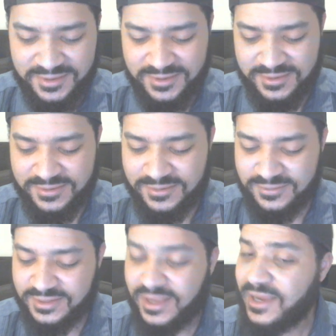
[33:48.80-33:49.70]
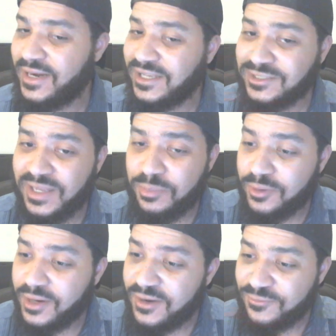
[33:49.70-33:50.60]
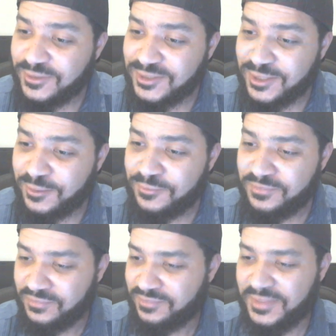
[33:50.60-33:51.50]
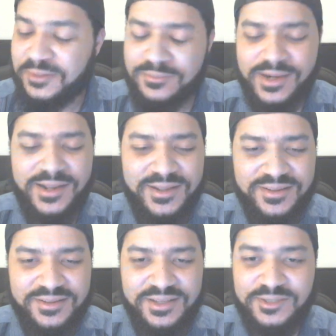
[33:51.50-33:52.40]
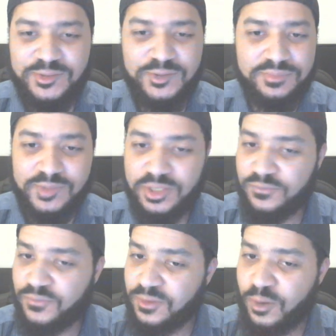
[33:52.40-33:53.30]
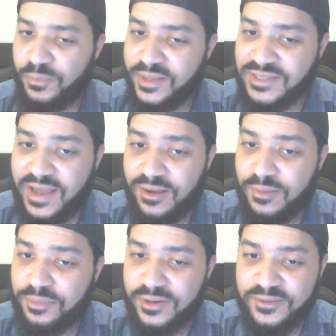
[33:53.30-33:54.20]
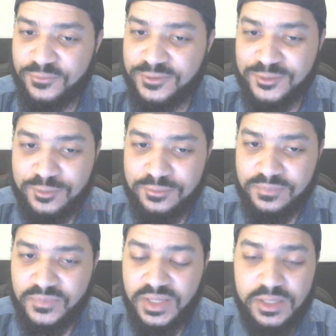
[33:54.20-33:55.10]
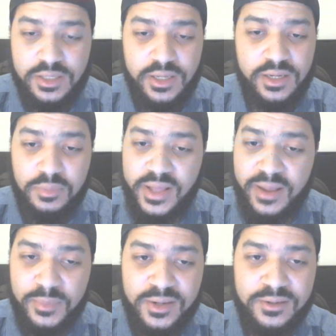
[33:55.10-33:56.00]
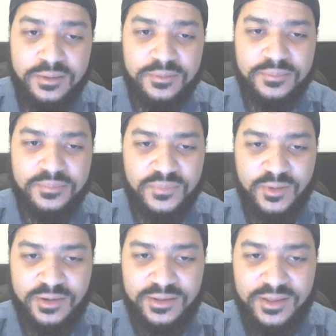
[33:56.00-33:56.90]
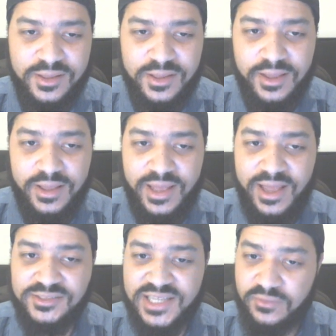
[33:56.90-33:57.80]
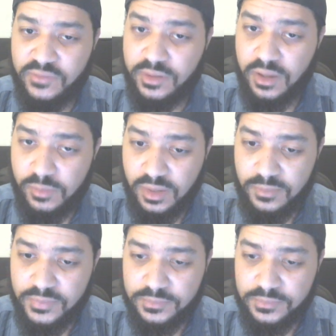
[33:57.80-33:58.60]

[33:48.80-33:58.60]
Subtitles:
You know, hey, that's their preference, though, right? And Jennifer Lopez got her preference too, and it ain't a black man, right? Outside of a come up.